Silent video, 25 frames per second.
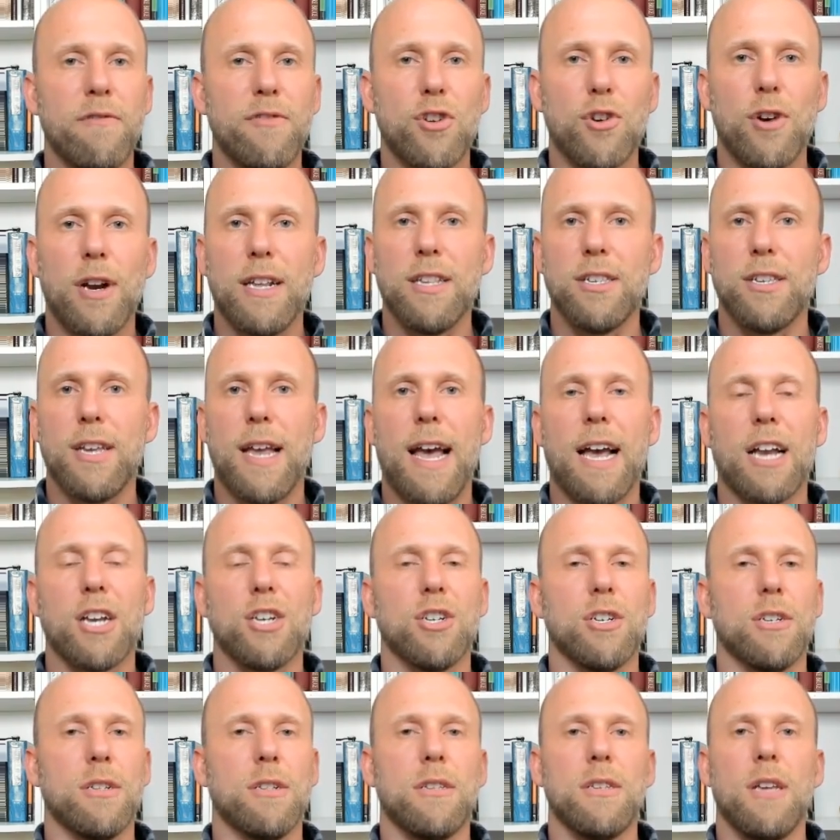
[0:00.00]

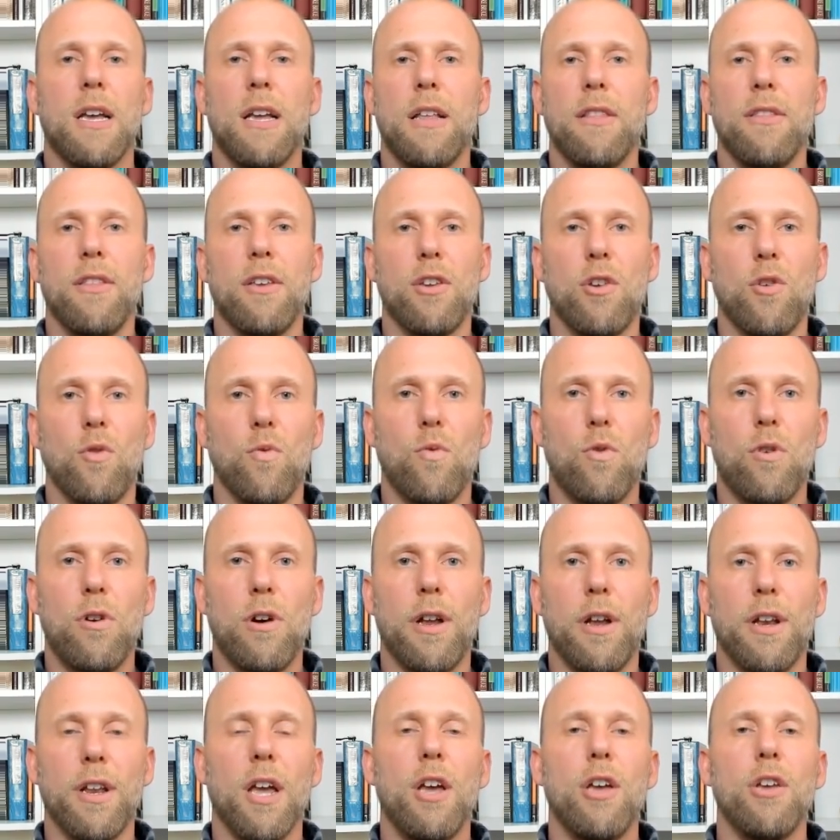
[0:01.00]
transaction that you
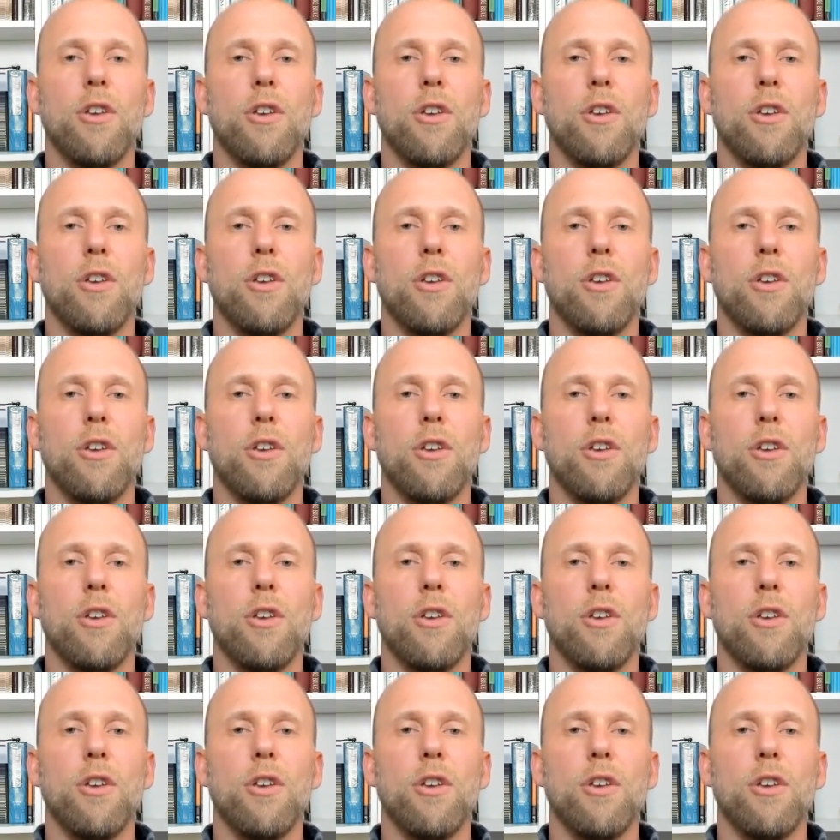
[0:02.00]
want